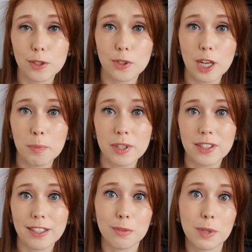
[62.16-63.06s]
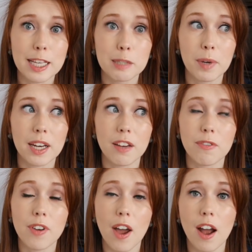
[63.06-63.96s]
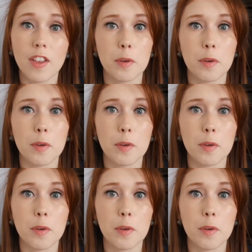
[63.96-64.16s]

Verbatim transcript: used up in 6 weeks, but if not,